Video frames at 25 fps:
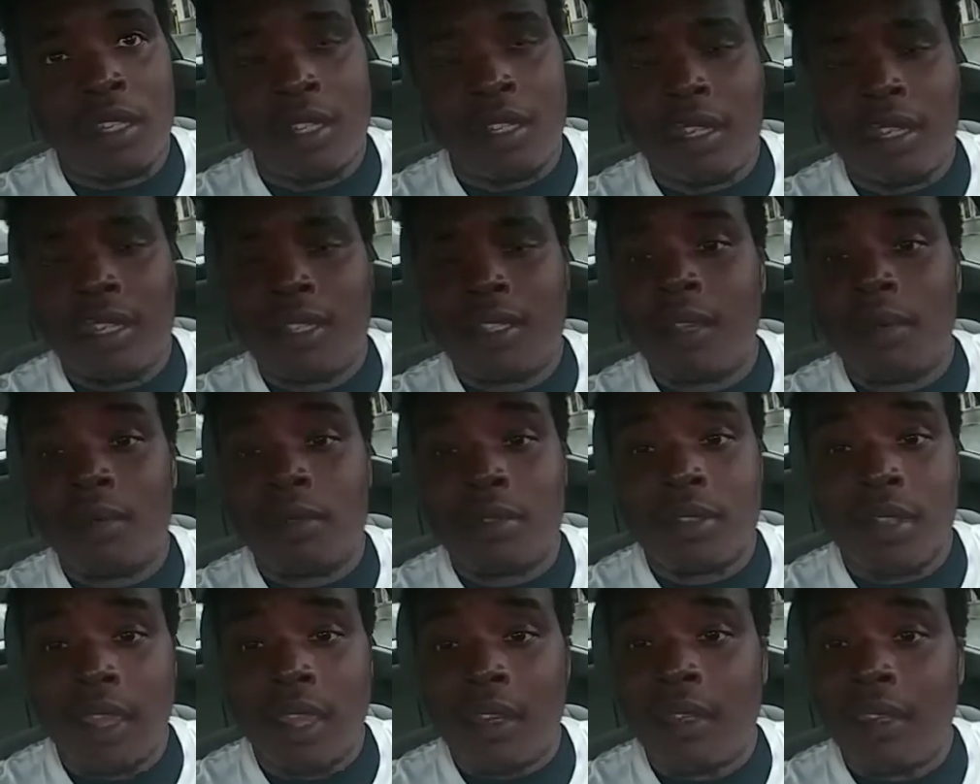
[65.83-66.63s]
Yes, I
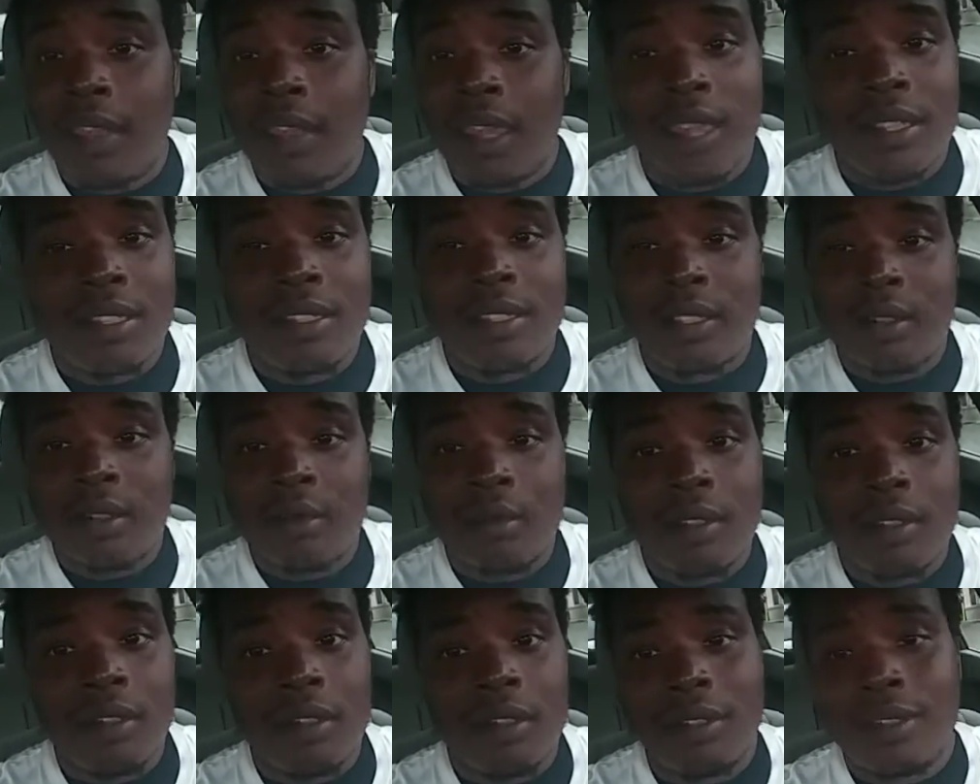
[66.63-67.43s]
was kind of gassing
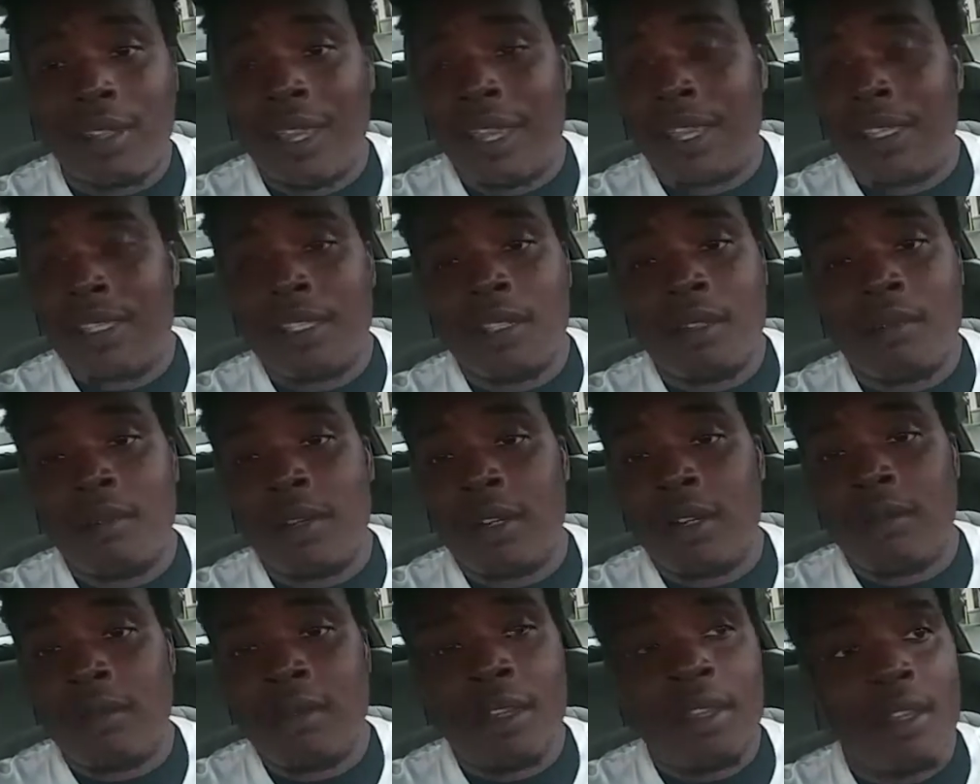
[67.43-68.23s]
up, gassing them
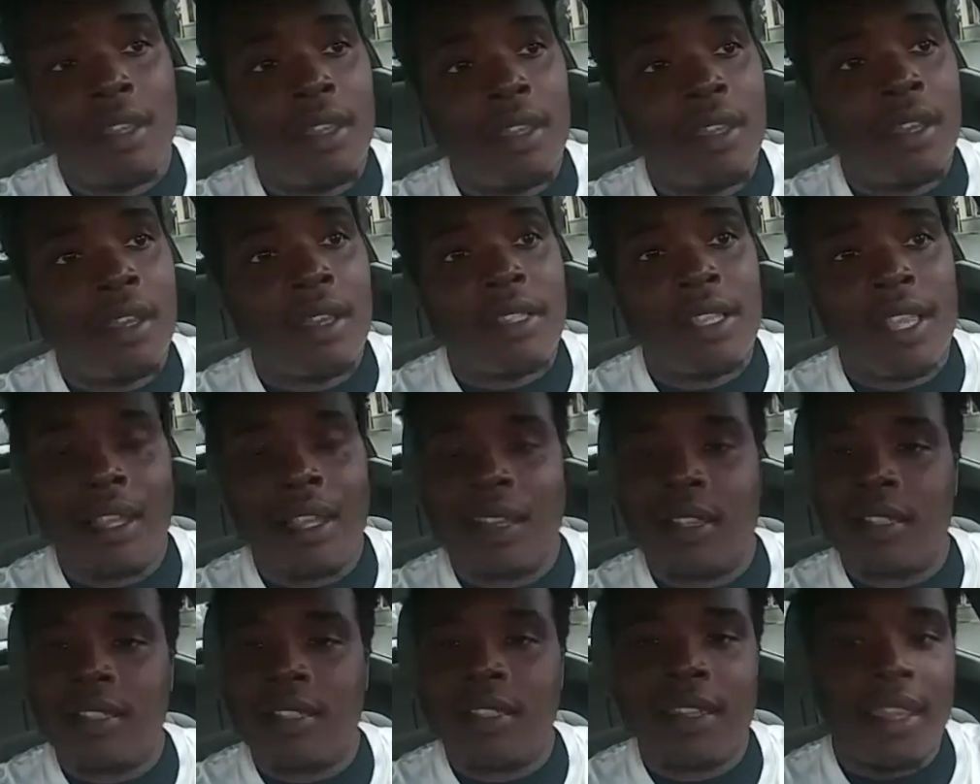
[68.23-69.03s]
up because I
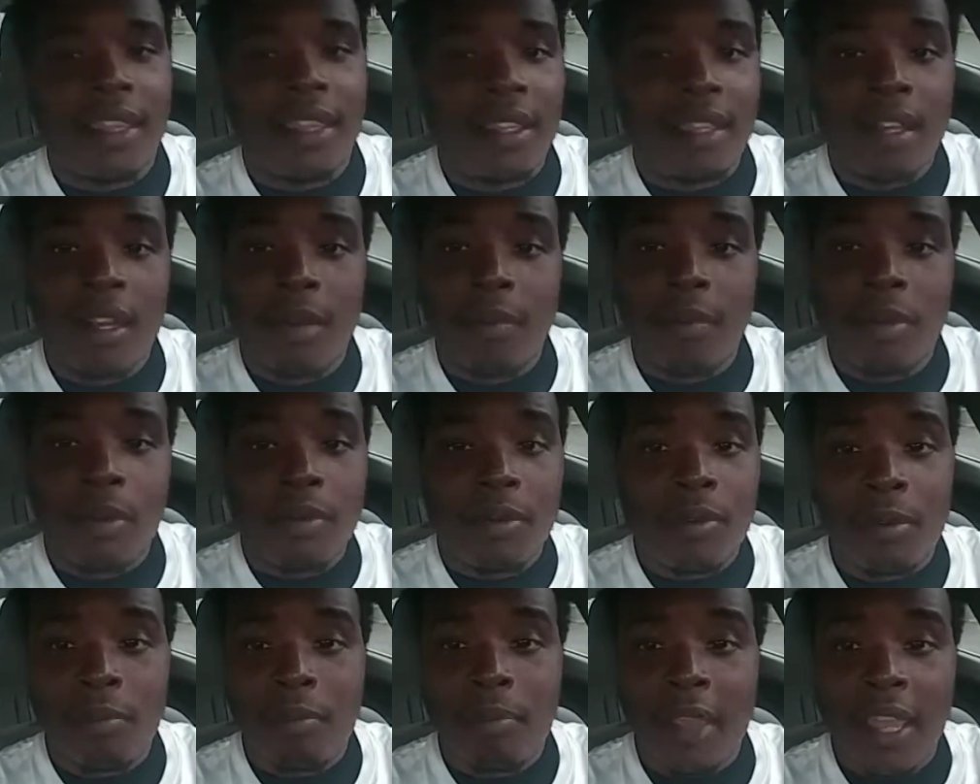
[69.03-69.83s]
couldn't stand the company
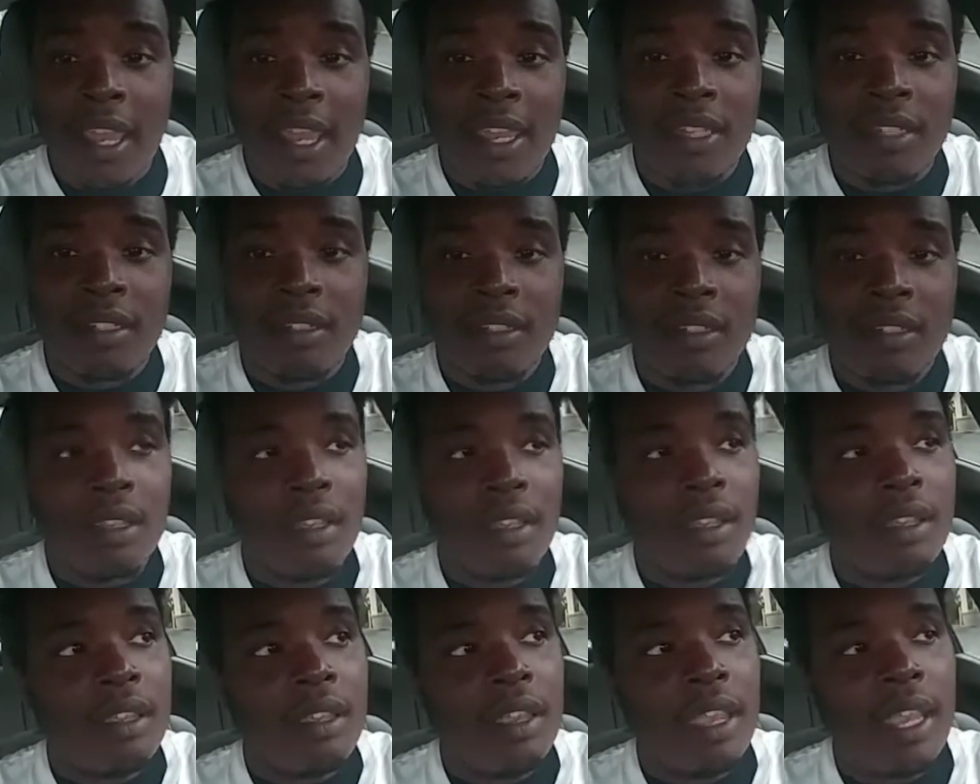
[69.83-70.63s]
with a passion.
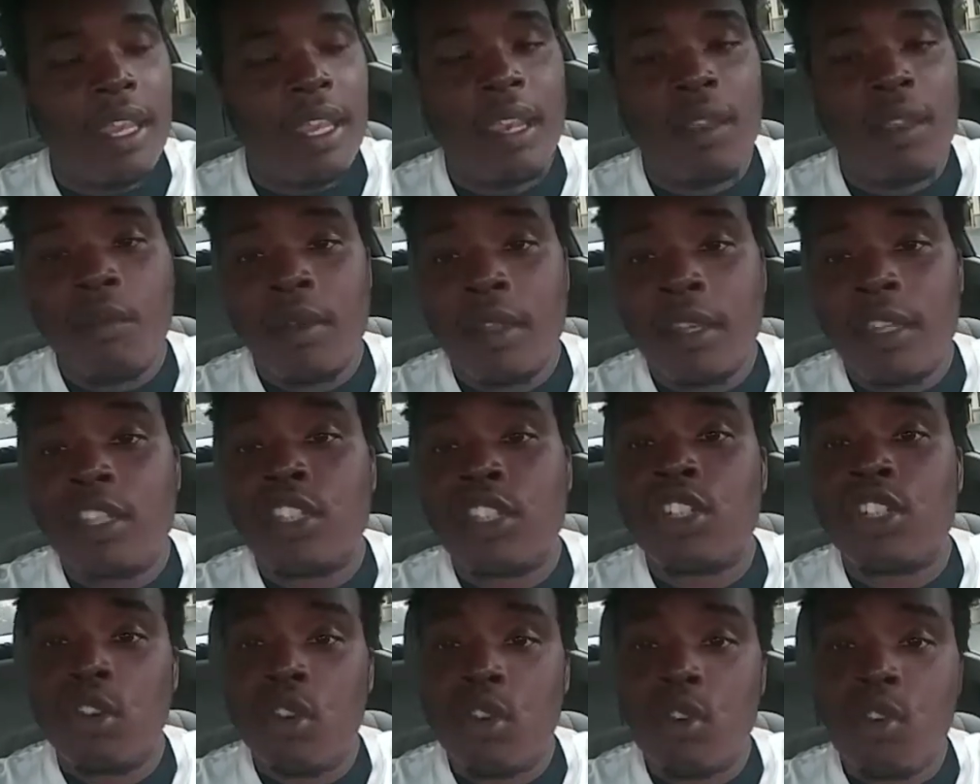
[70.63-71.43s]
And it really
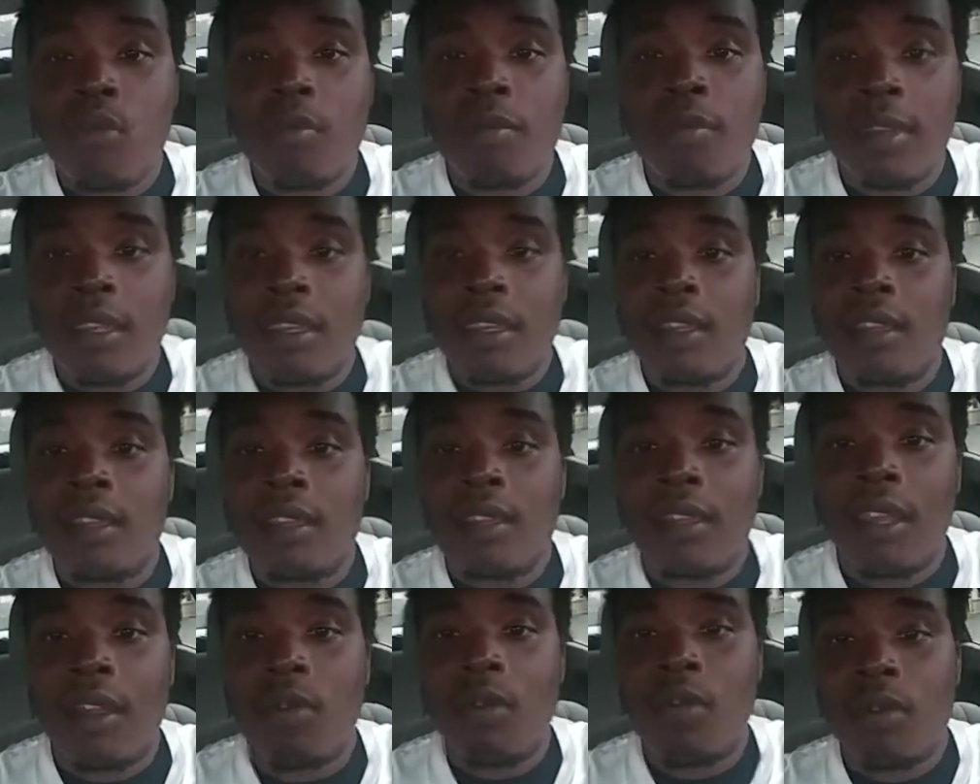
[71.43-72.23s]
showed me
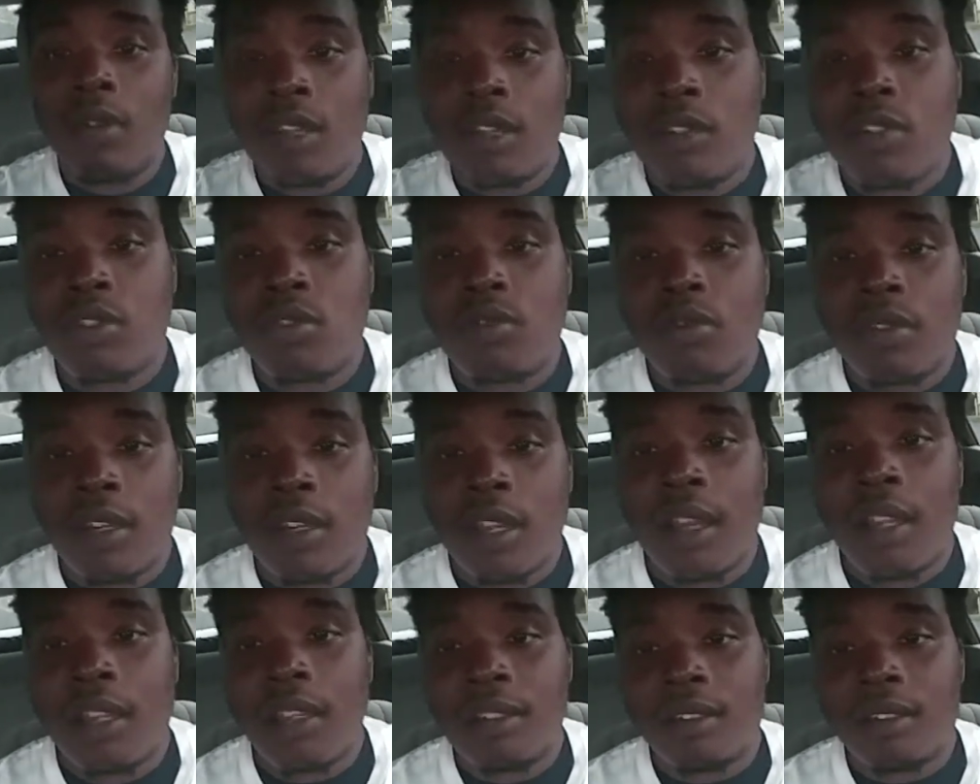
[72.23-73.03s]
their real true
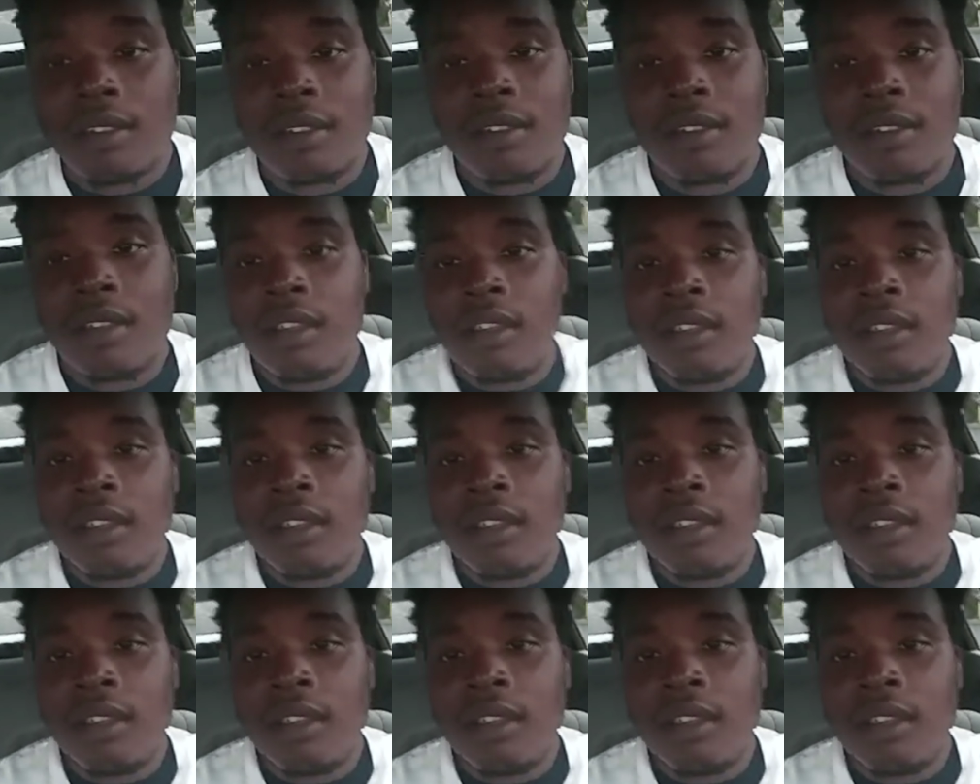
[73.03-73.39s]
colors.